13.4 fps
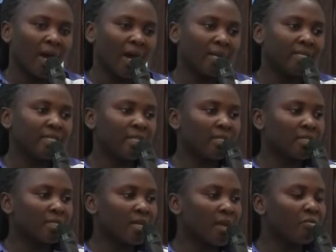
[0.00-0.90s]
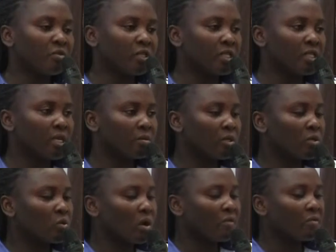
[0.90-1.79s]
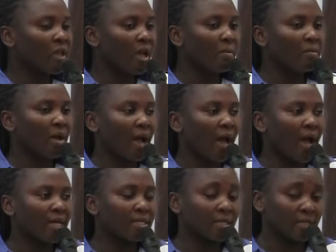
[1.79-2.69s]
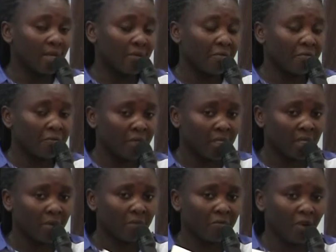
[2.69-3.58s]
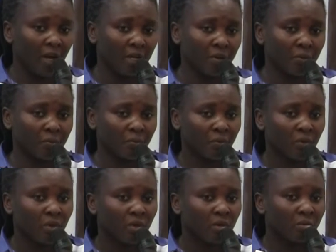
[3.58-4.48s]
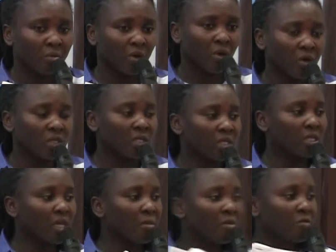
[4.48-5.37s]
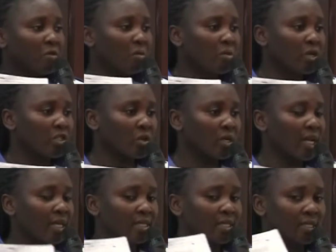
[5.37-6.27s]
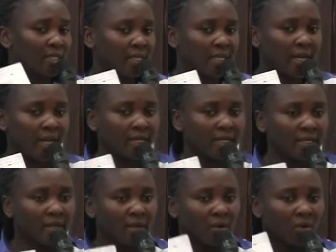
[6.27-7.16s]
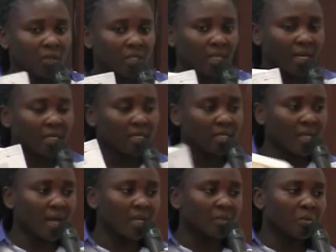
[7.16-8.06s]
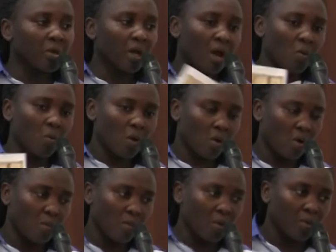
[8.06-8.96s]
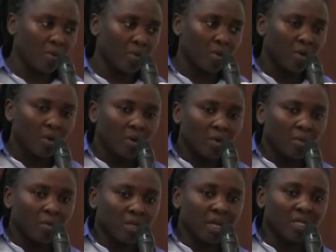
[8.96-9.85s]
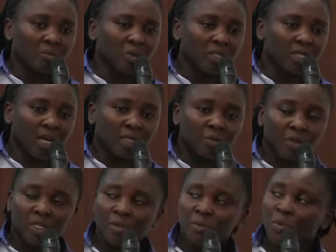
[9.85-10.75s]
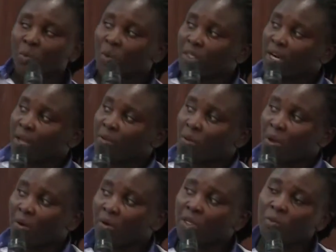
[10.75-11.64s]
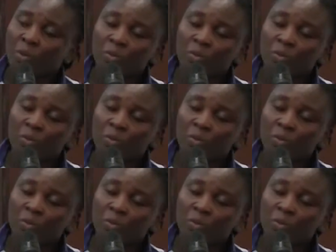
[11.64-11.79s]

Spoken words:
And this same receipt, the two of them has the same value, because the same information that is needed concerning the taxpayer will come up. But as much as possible, we try to encourage